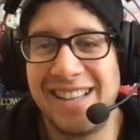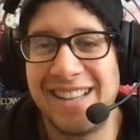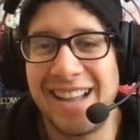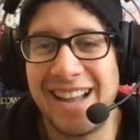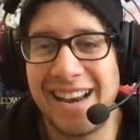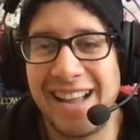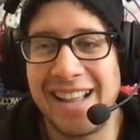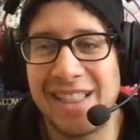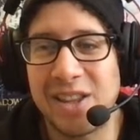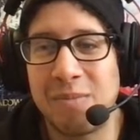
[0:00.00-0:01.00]
and
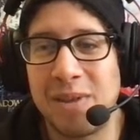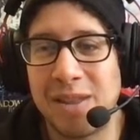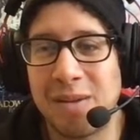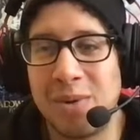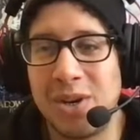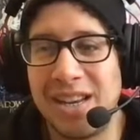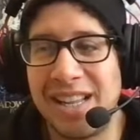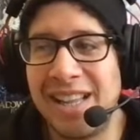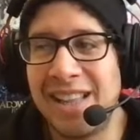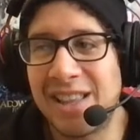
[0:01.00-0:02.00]
in the
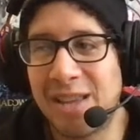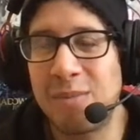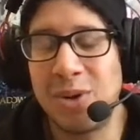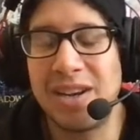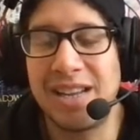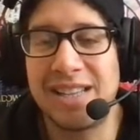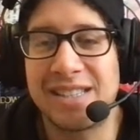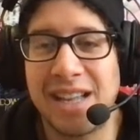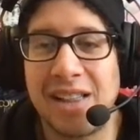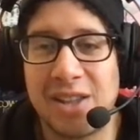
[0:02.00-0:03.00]
community is
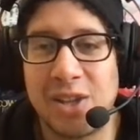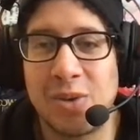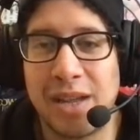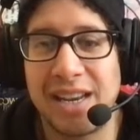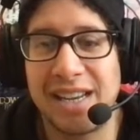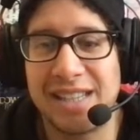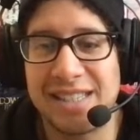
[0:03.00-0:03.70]
telling you that it isn't.